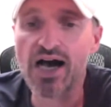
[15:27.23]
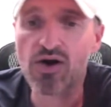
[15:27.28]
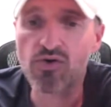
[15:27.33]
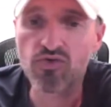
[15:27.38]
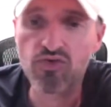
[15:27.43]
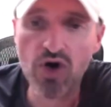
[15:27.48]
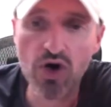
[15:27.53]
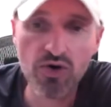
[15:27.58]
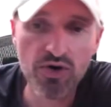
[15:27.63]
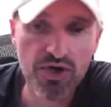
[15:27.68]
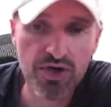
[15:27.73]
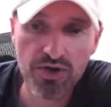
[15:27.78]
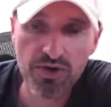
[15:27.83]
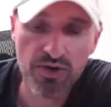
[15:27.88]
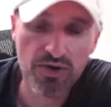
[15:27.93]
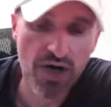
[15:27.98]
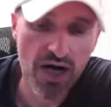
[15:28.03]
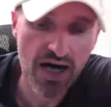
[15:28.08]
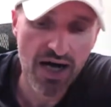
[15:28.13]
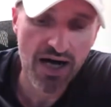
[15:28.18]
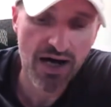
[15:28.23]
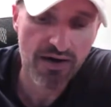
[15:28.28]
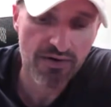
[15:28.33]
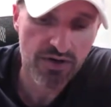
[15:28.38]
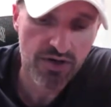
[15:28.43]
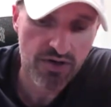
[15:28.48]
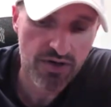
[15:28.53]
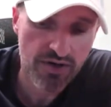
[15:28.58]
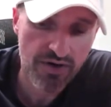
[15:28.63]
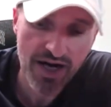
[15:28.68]
Roku.
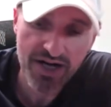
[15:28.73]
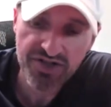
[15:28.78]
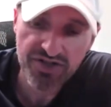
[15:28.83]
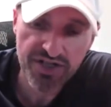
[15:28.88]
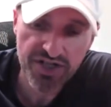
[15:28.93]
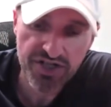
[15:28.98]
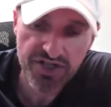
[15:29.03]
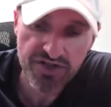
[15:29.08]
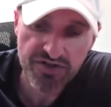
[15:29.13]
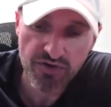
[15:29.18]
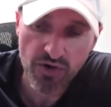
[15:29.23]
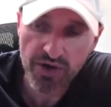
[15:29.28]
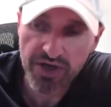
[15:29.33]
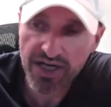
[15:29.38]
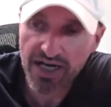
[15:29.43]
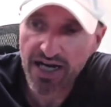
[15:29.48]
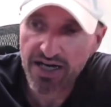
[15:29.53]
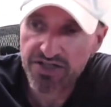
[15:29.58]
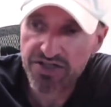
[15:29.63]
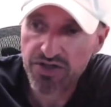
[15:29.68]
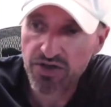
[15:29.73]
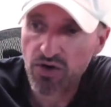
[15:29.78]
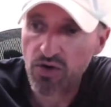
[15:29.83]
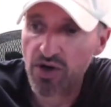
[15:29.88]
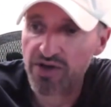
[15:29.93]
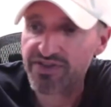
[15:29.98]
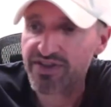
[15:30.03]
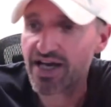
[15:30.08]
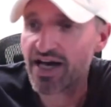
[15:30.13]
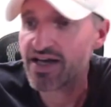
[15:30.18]
congratulations to all you guys who
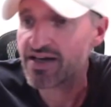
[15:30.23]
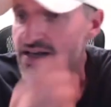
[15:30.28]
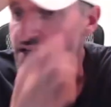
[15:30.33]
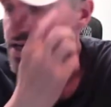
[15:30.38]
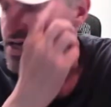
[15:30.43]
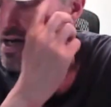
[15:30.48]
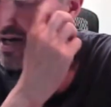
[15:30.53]
caught that